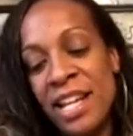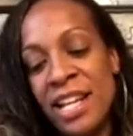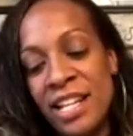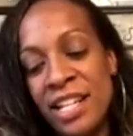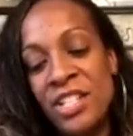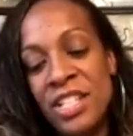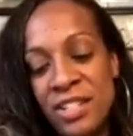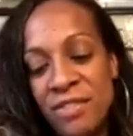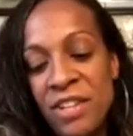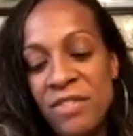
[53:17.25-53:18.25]
she's even
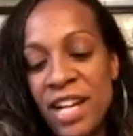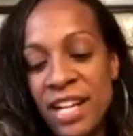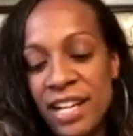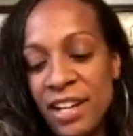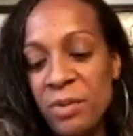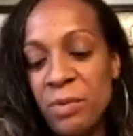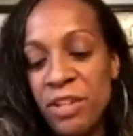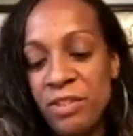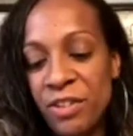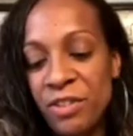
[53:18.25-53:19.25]
invited on one of
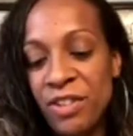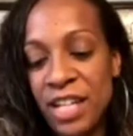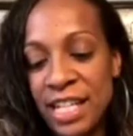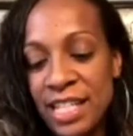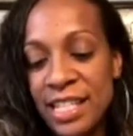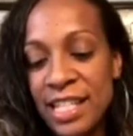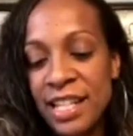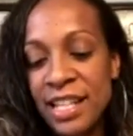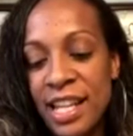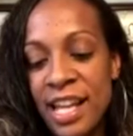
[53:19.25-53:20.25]
her friends, and
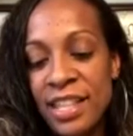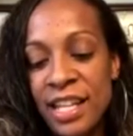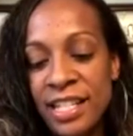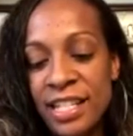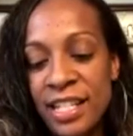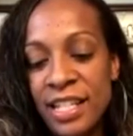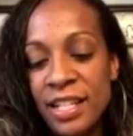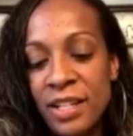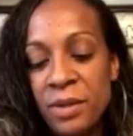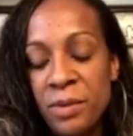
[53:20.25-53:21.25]
they did
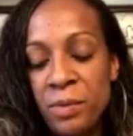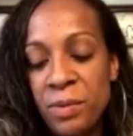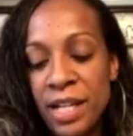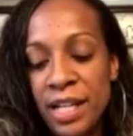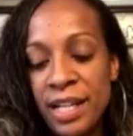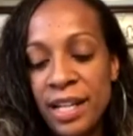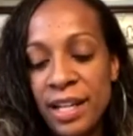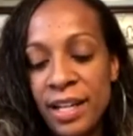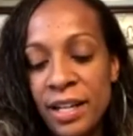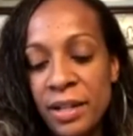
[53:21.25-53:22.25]
one
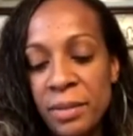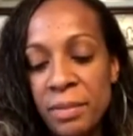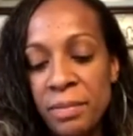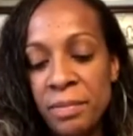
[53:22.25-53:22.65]
um,